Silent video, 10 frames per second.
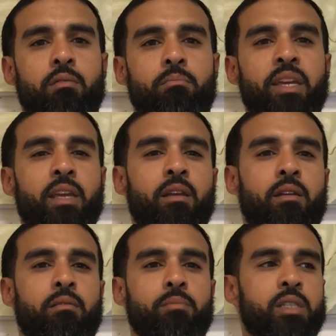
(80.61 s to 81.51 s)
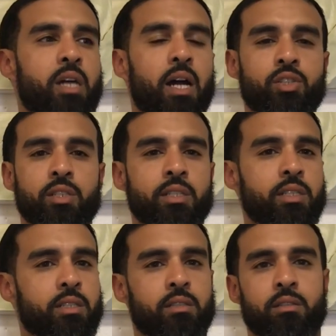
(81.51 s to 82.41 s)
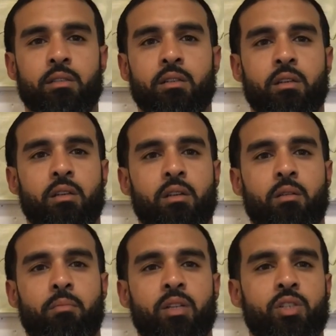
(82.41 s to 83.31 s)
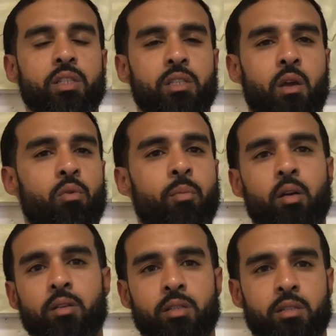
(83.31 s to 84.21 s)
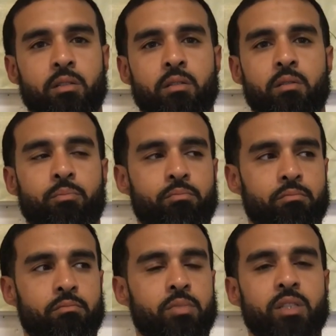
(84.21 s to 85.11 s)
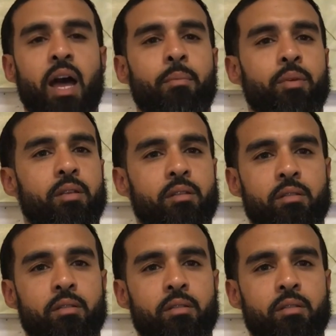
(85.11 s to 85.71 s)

making misogynist, machista remarks, stop it.